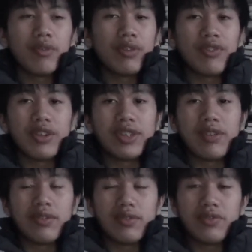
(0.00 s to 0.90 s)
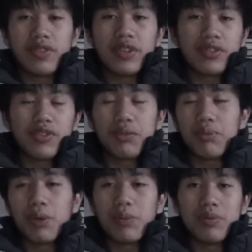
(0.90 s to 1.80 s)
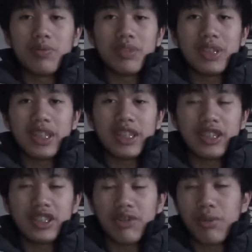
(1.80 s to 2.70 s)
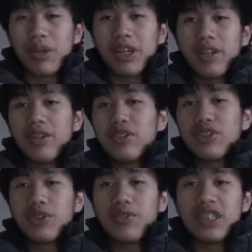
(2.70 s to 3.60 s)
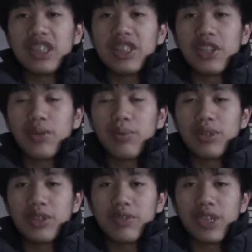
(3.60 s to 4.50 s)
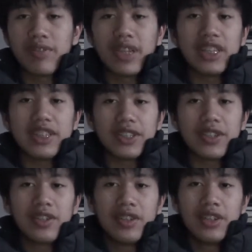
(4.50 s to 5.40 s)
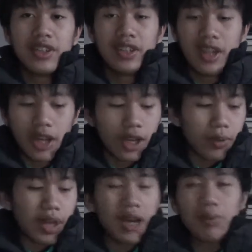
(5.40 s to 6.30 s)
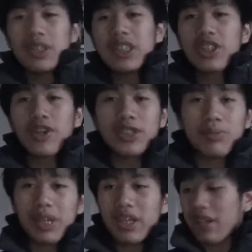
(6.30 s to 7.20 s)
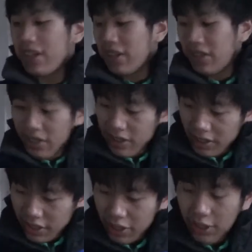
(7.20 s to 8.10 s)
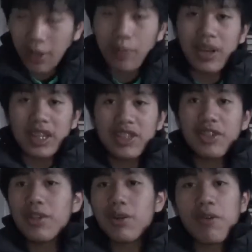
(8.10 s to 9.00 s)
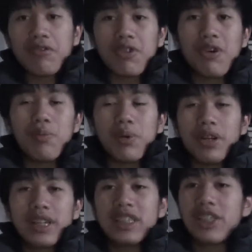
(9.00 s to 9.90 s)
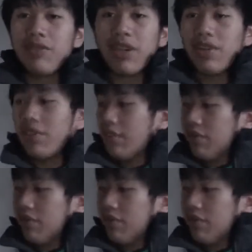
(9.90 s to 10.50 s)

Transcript: we found out there's a few problems, and so we might do this sometime later. How much this cost me? I don't know overall, but I can tell you that